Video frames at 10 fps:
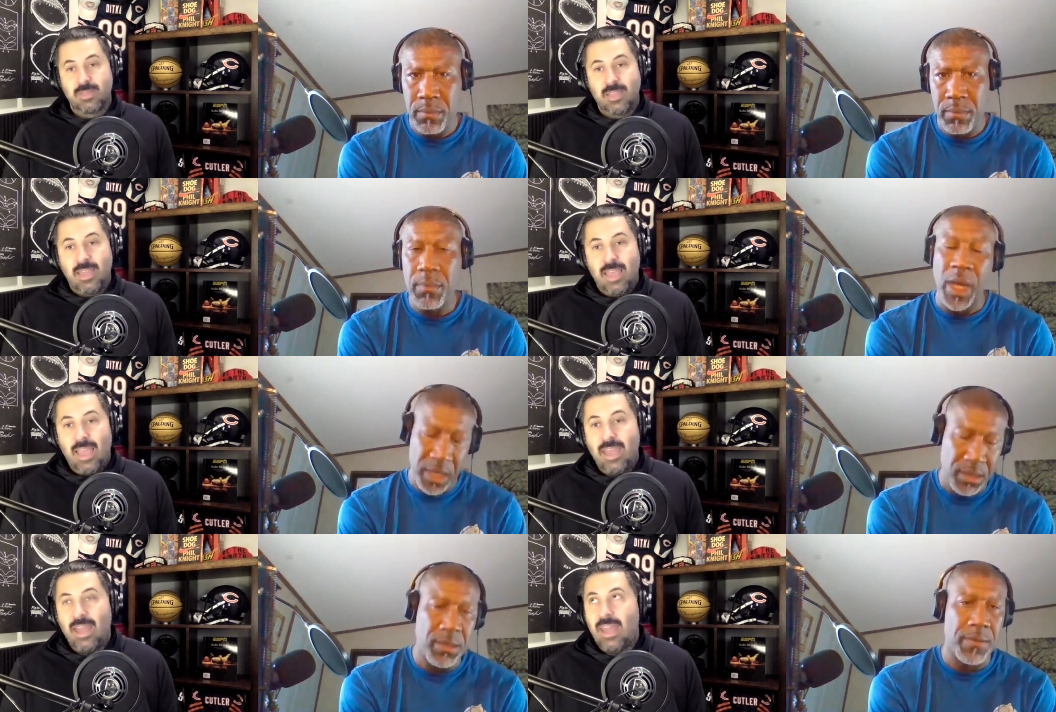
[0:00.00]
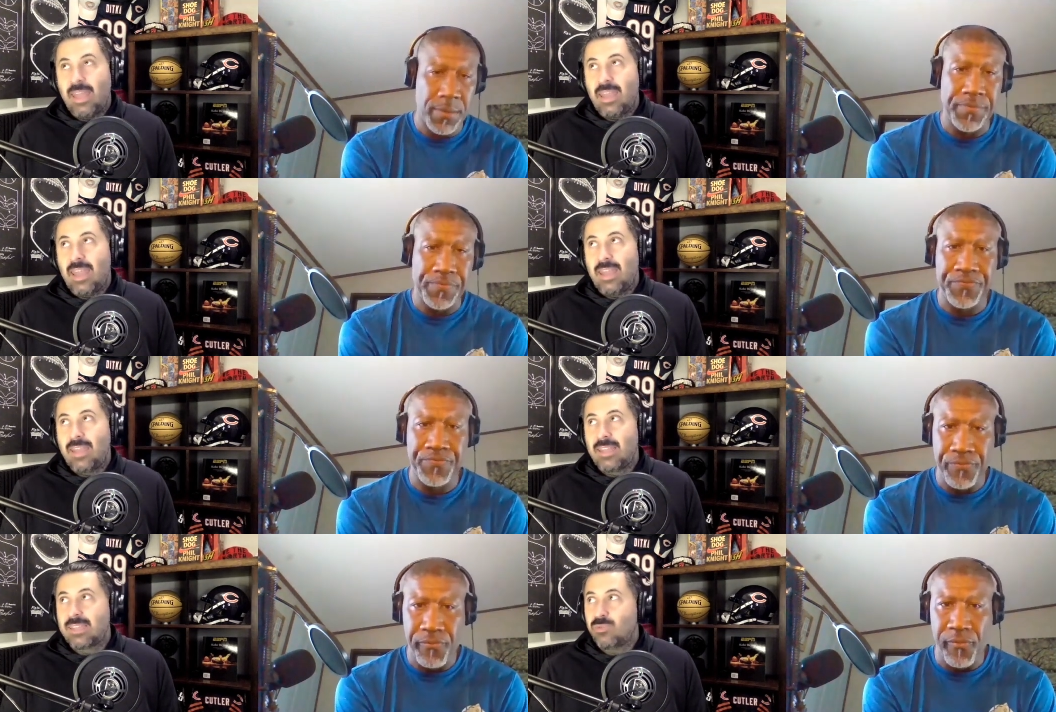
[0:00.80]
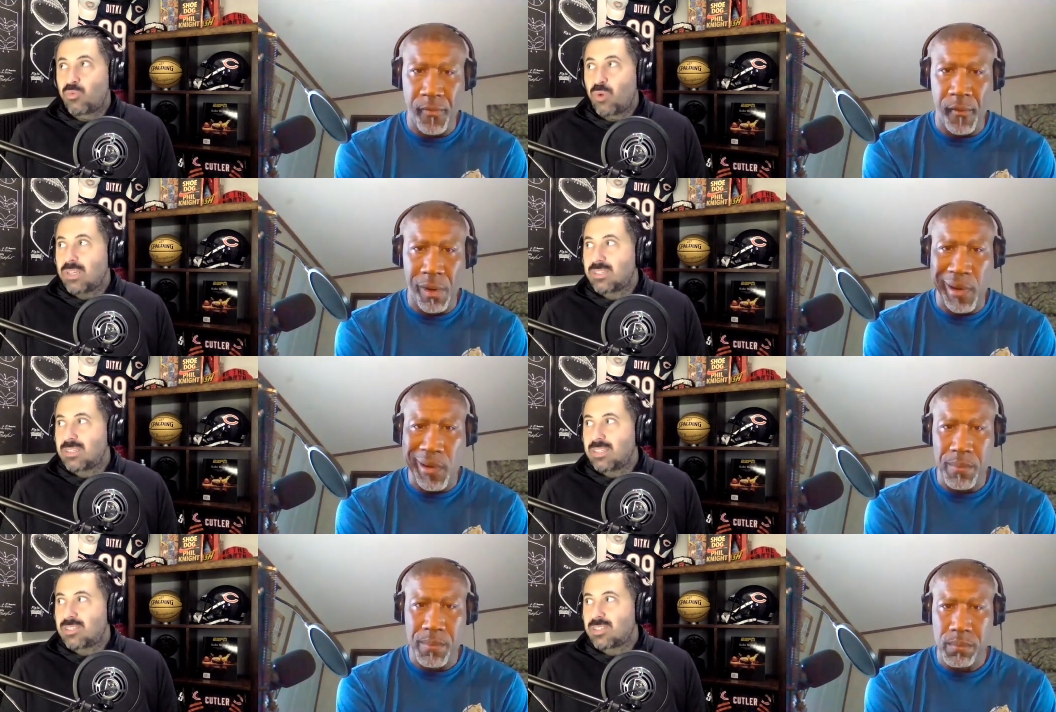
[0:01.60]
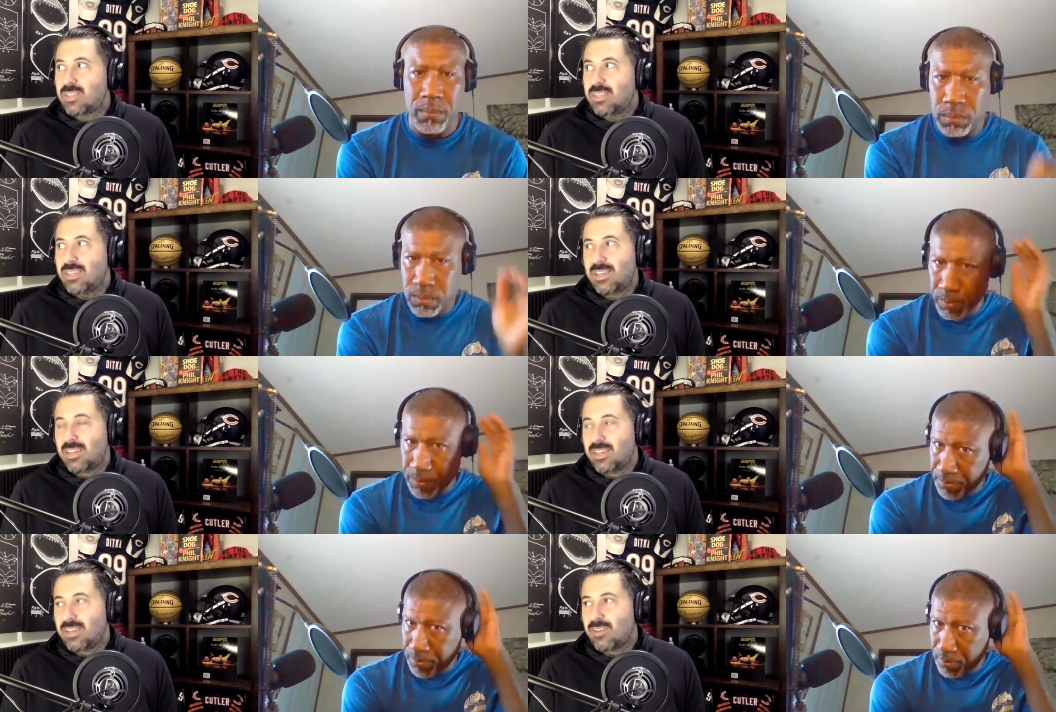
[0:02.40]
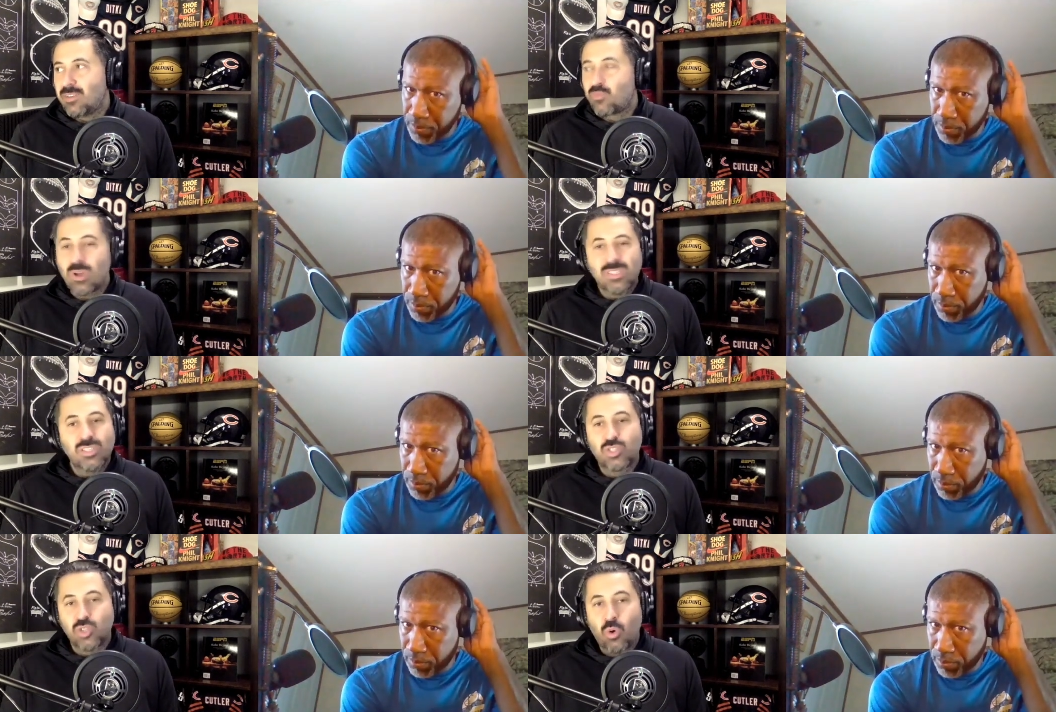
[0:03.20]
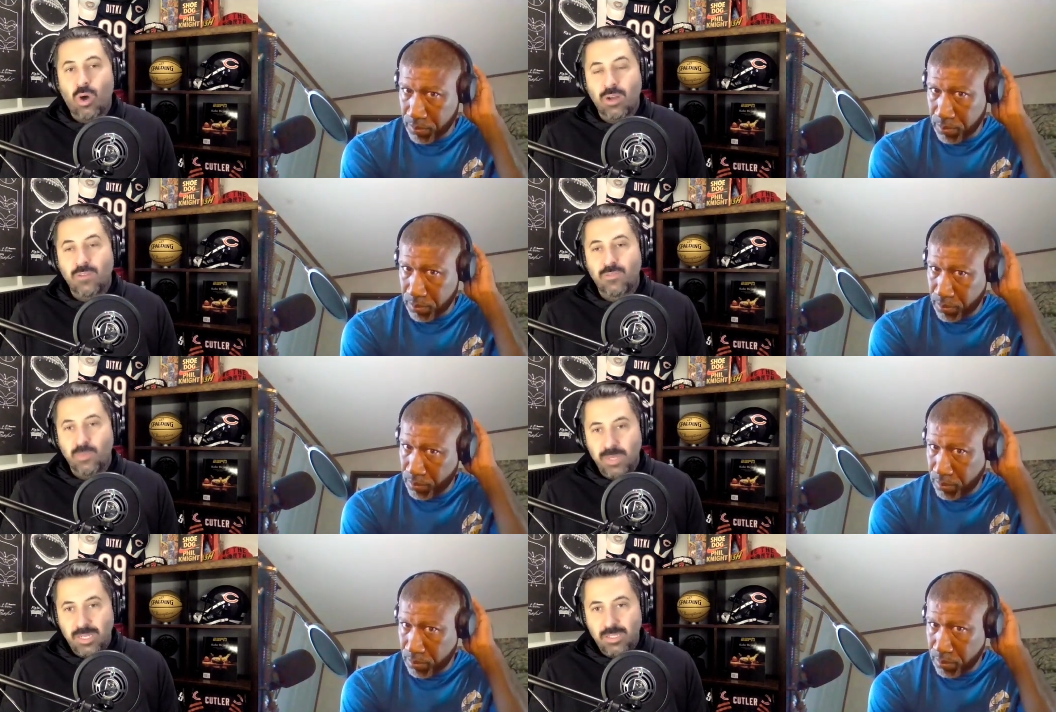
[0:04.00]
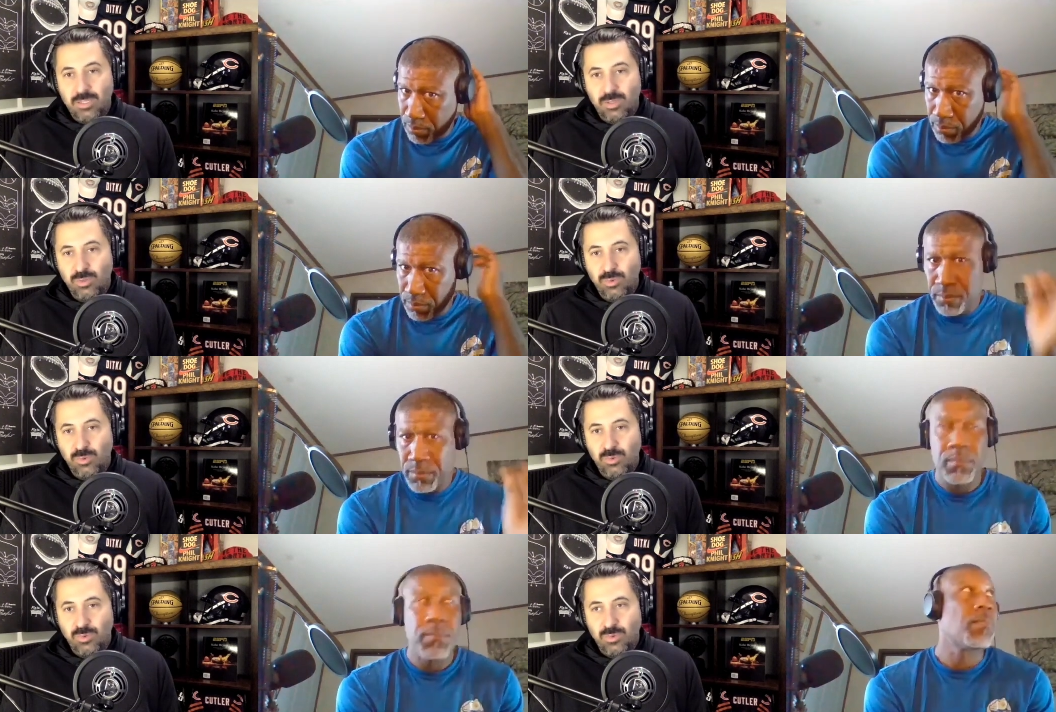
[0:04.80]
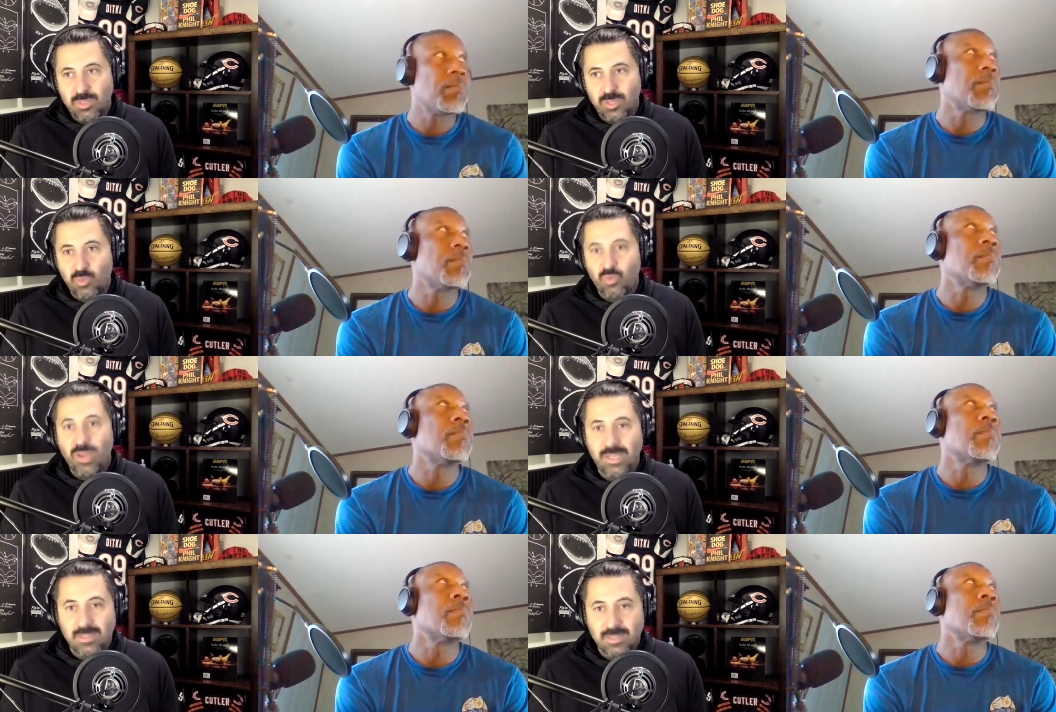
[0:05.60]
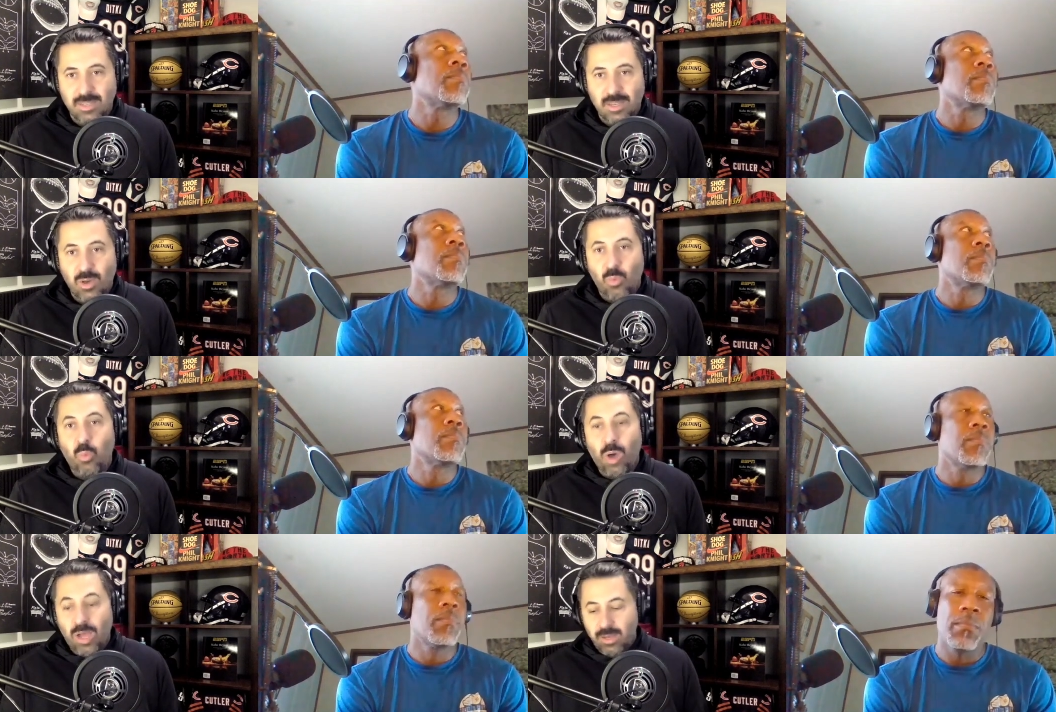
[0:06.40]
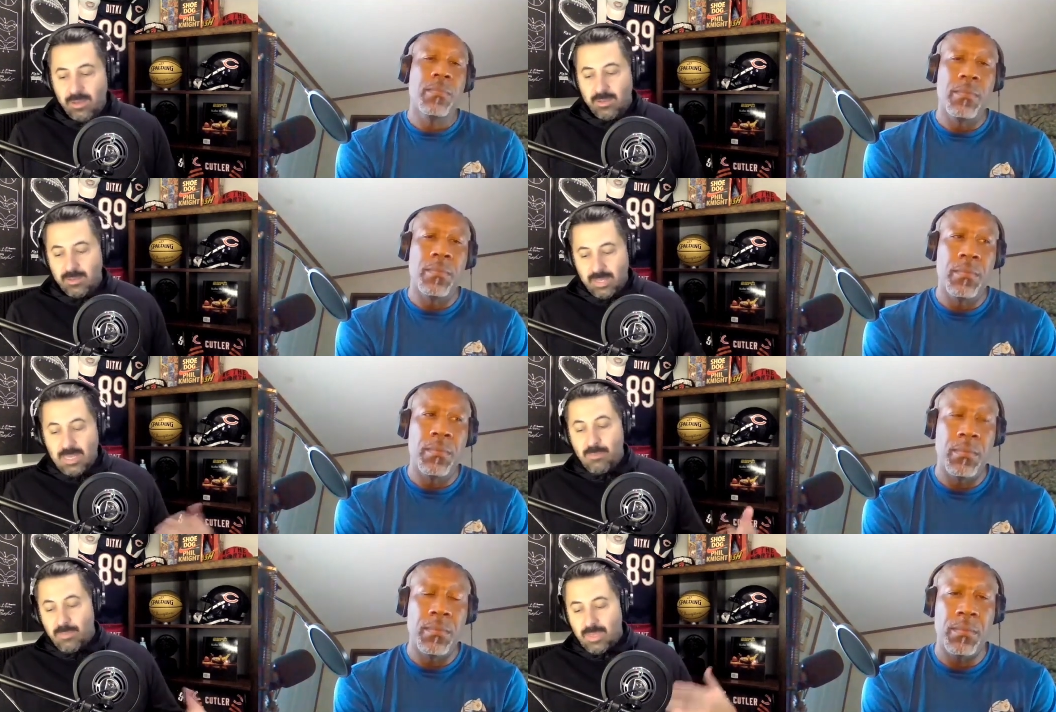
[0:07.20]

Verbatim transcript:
Speaker 1: Nice. And and and listen, Russ, it's Russ is so hard for me to to rate. One, him